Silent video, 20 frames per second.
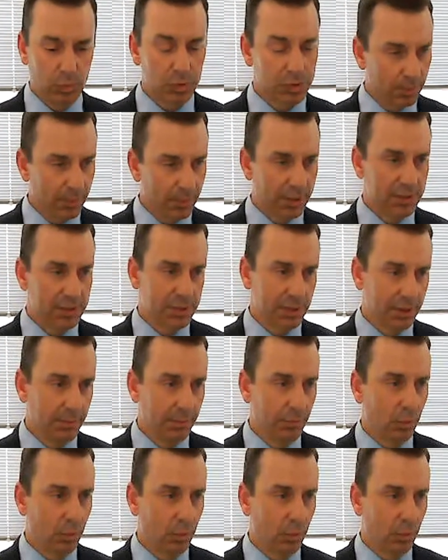tremendously
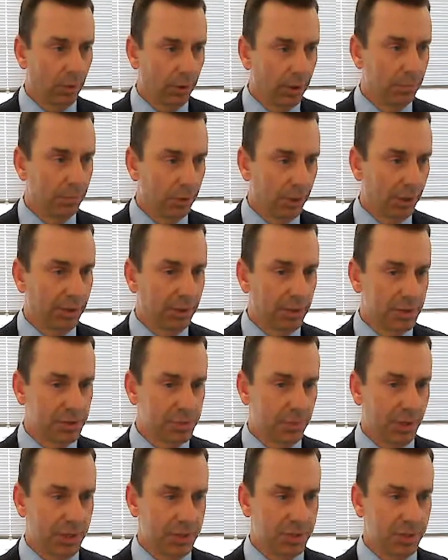important in bringing
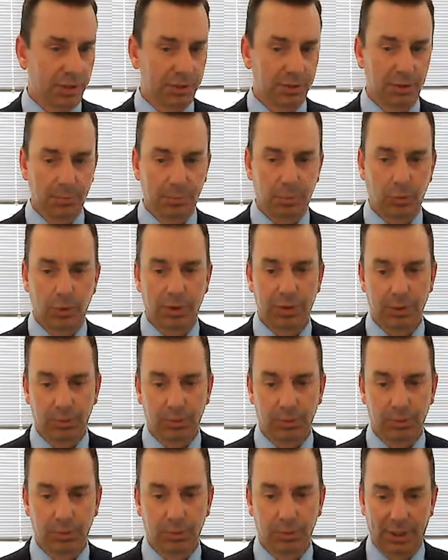this project to the point
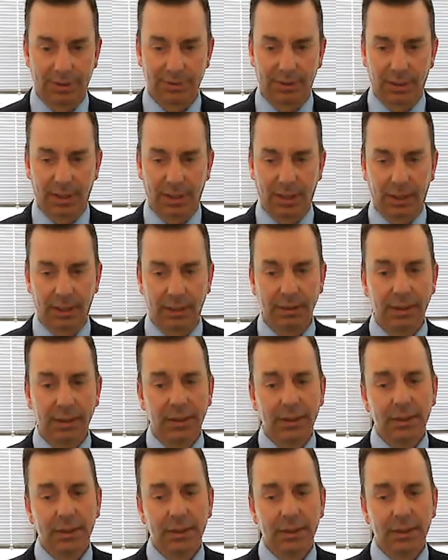that we're at today.